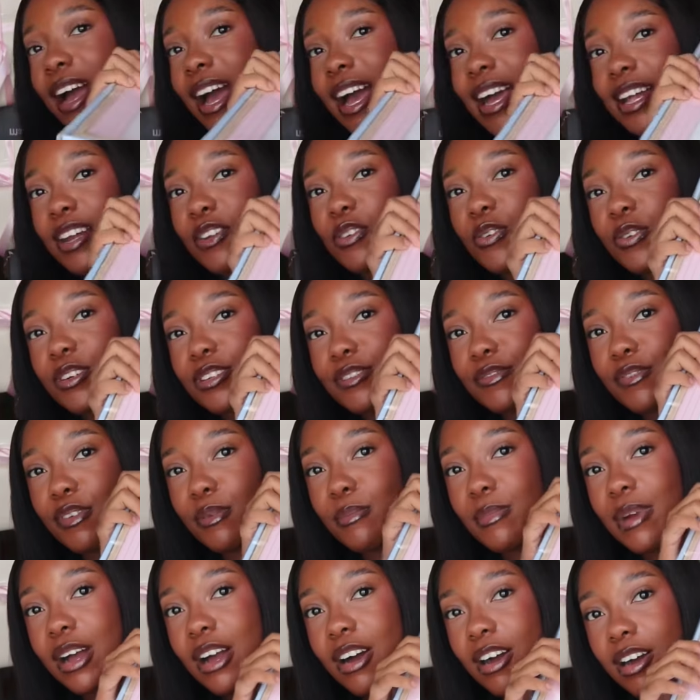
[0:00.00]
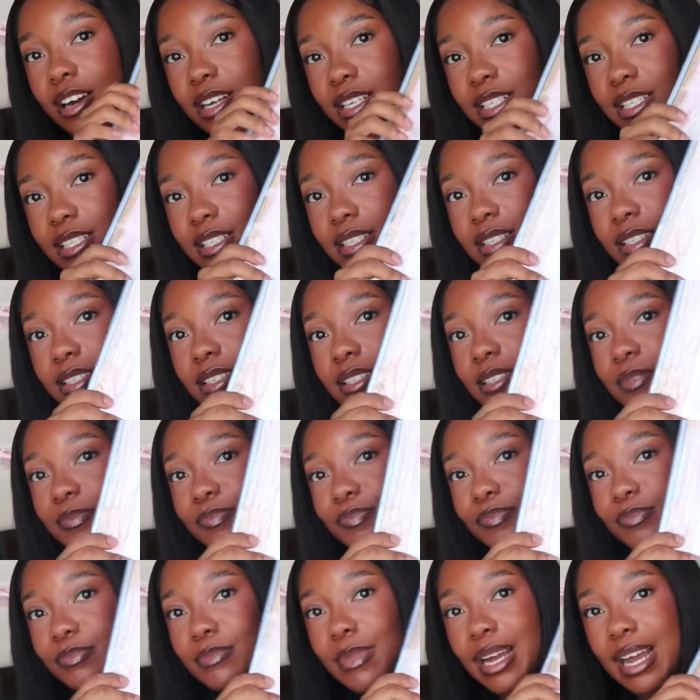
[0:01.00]
I know it's from my aunt,
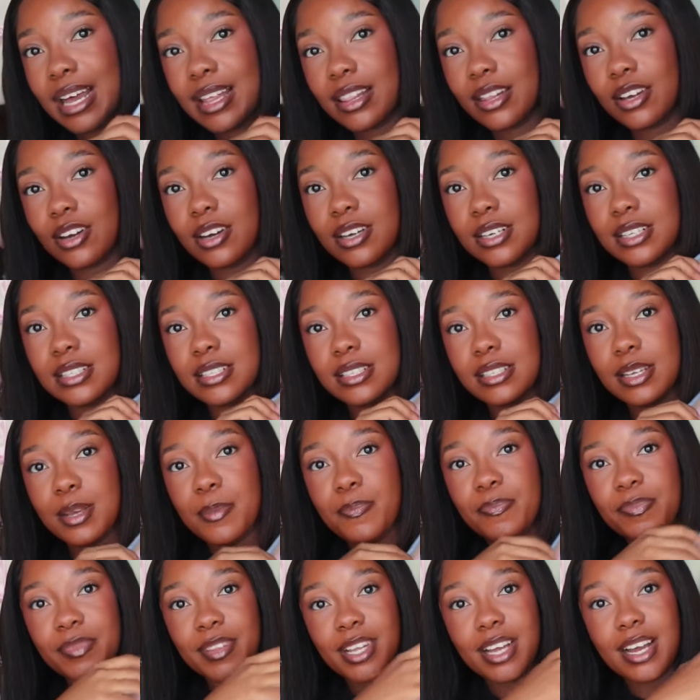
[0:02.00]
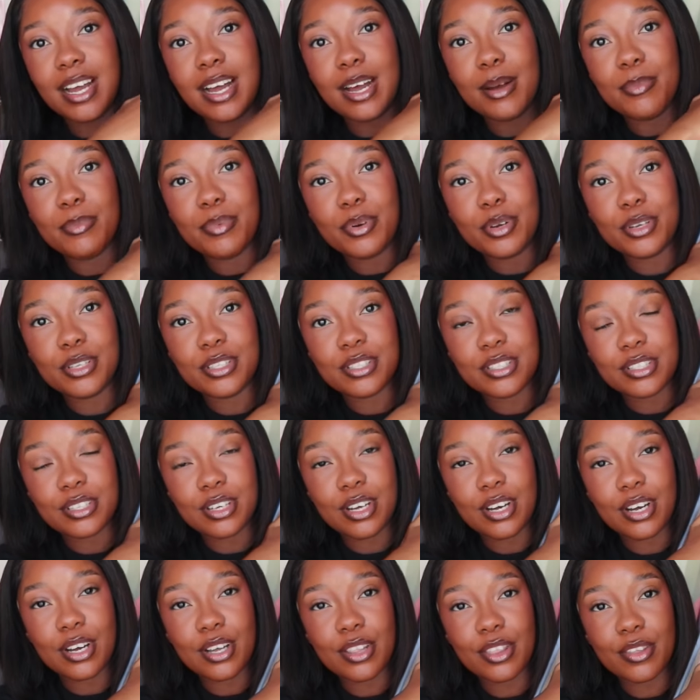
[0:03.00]
my other aunt. Put
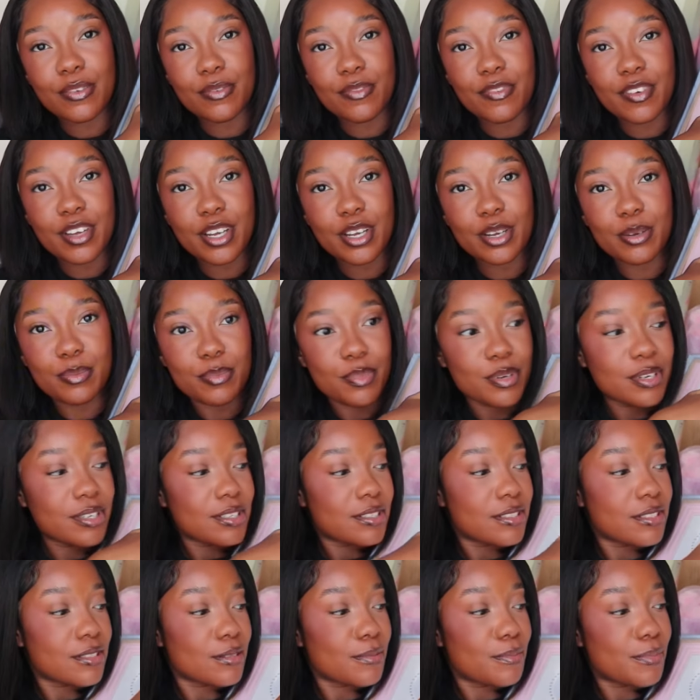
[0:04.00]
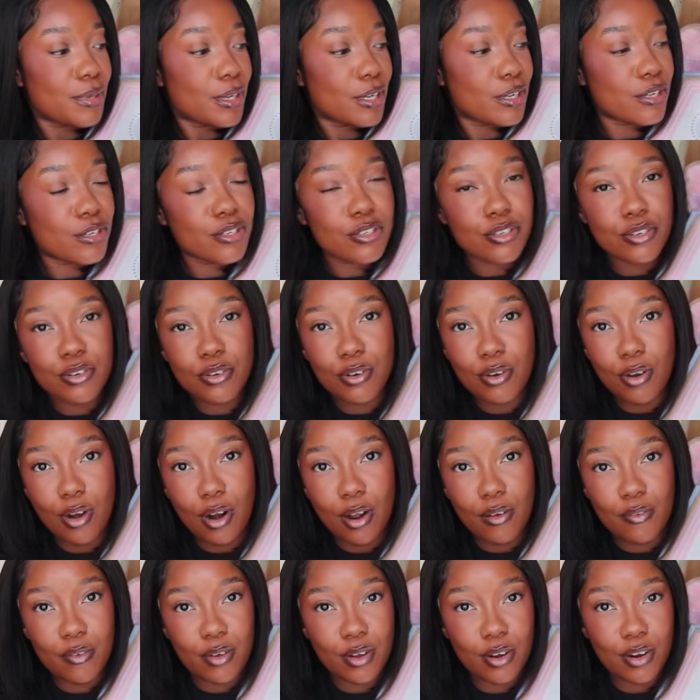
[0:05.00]
the fingerprints, a picture
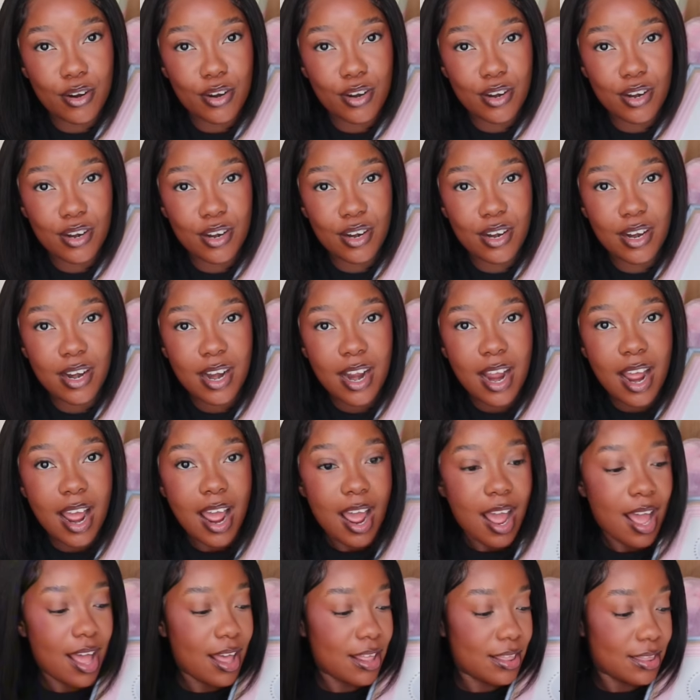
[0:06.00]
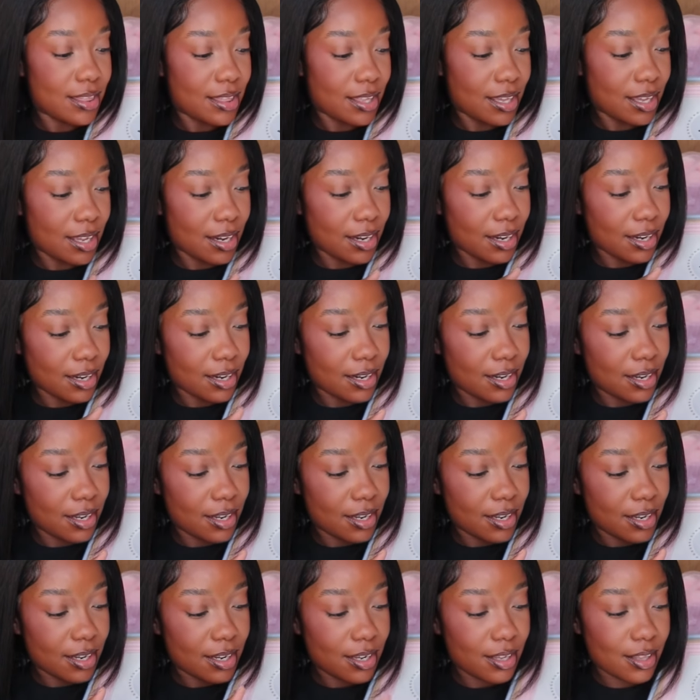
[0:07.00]
of her, and then
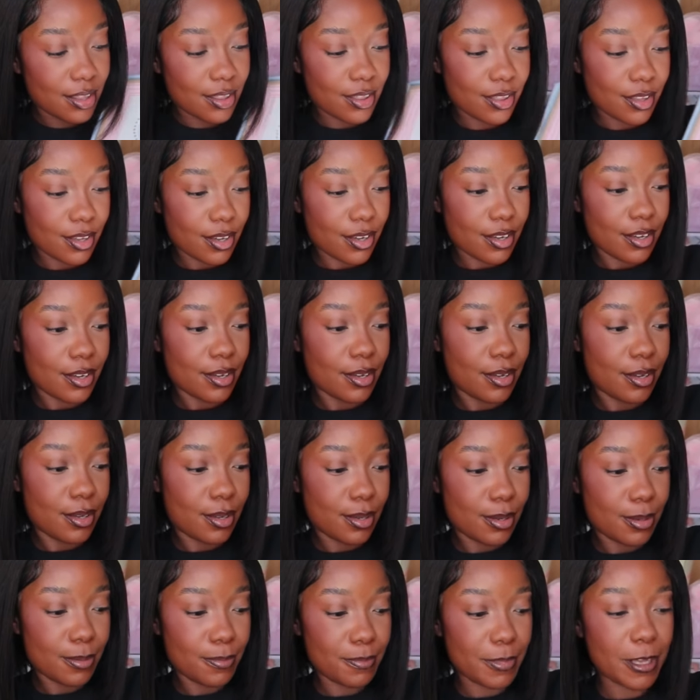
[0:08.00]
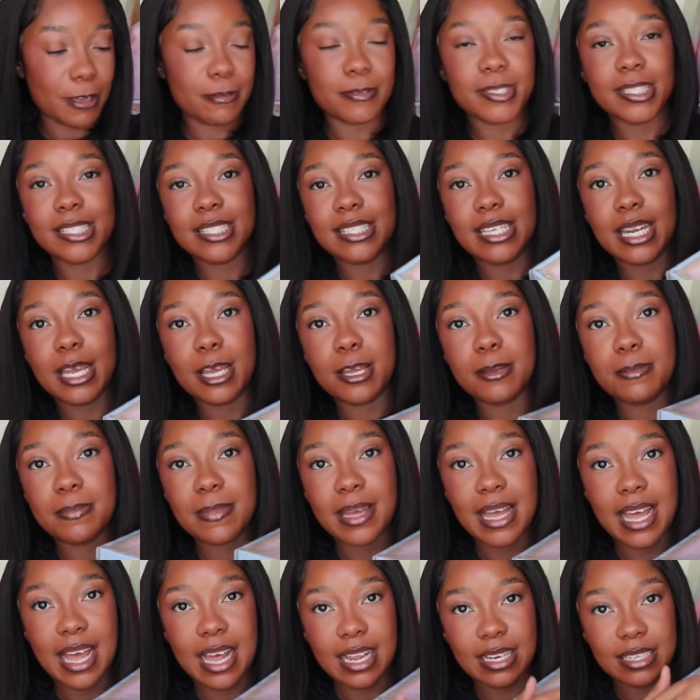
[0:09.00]
the baby's
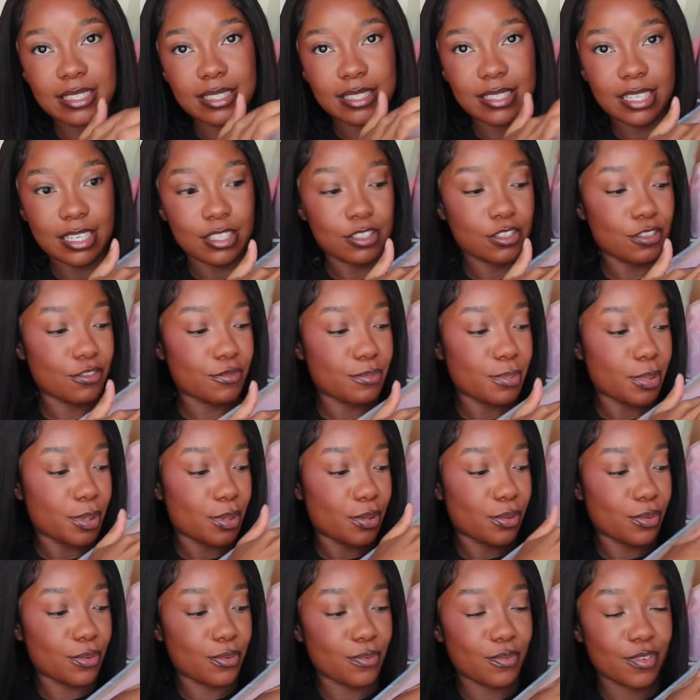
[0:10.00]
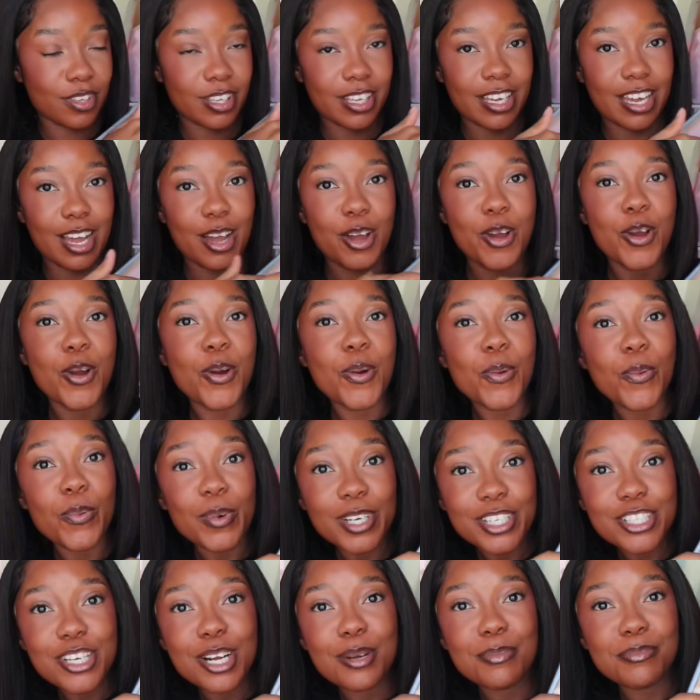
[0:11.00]
name and date of birth over here,
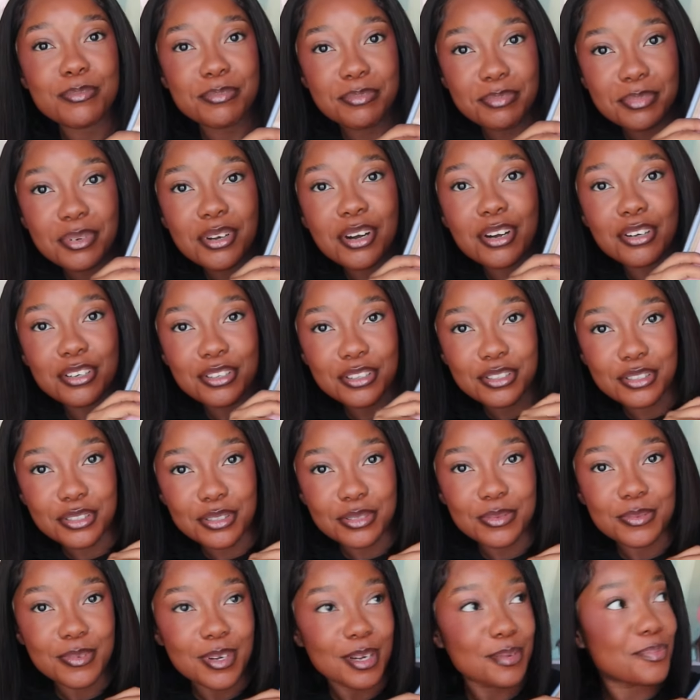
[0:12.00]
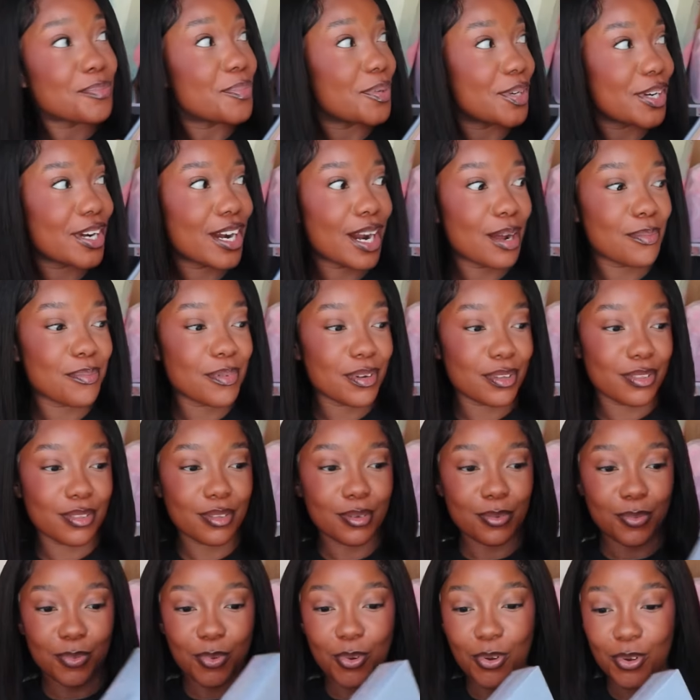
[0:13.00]
which I'm gonna do and put it up on
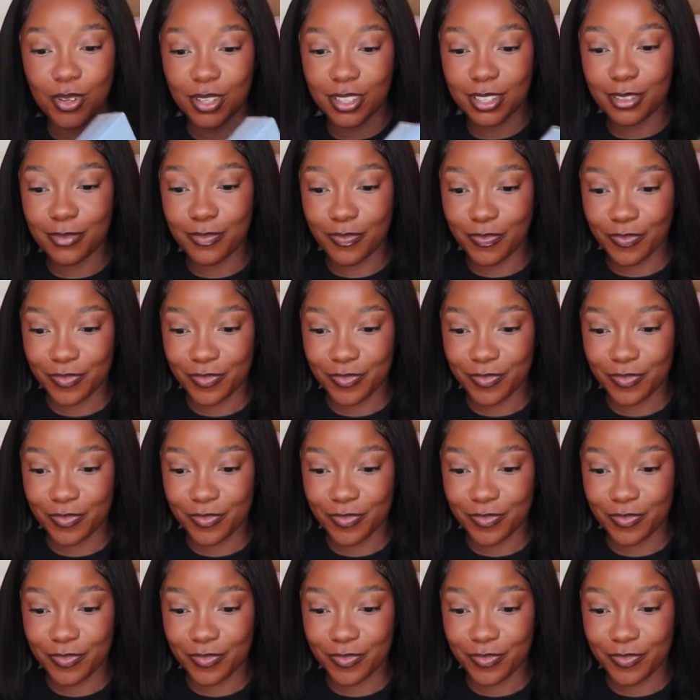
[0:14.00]
the wall.